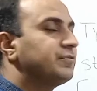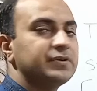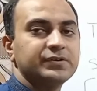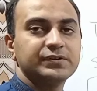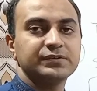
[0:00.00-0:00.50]

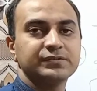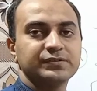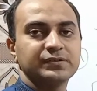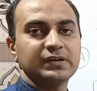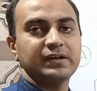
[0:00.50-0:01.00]

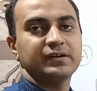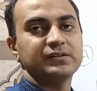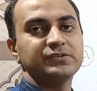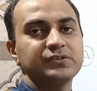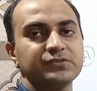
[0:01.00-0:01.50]
filters and
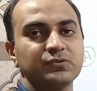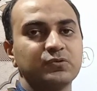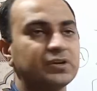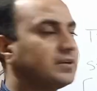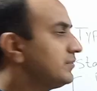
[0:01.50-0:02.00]
other is
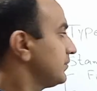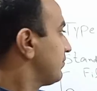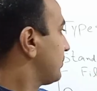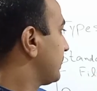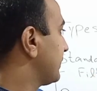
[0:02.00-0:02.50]
known as
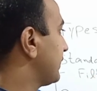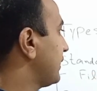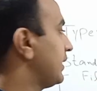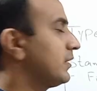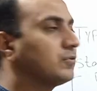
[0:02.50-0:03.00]

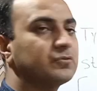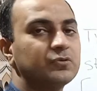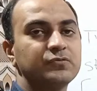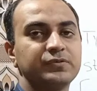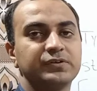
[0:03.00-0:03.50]

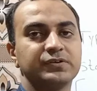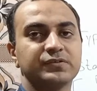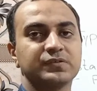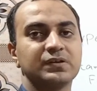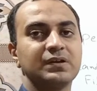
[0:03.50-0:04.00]
aerosol
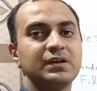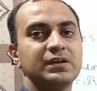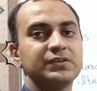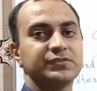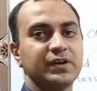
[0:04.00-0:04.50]
filters.
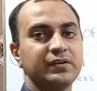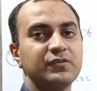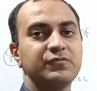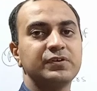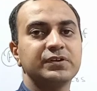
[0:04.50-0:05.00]

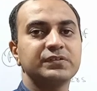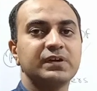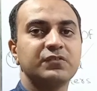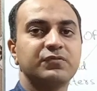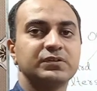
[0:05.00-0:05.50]
Standard filters
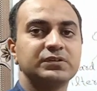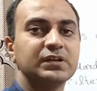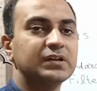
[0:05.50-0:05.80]
are further